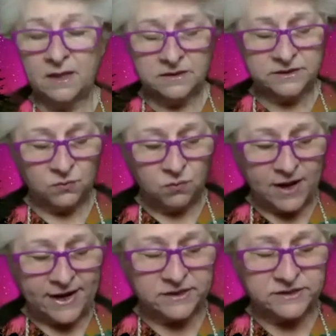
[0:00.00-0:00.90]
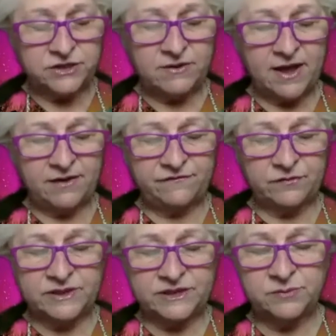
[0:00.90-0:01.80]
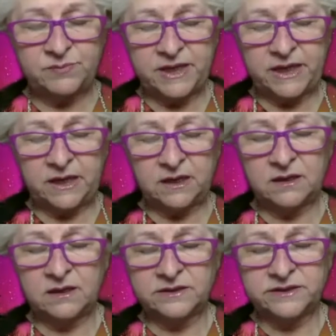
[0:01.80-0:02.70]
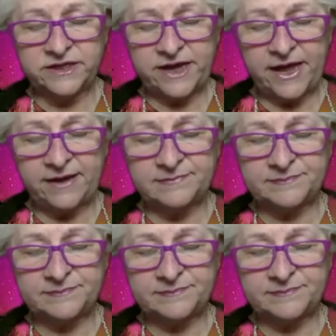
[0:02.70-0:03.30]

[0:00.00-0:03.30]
So what else do you have for Mr. B today?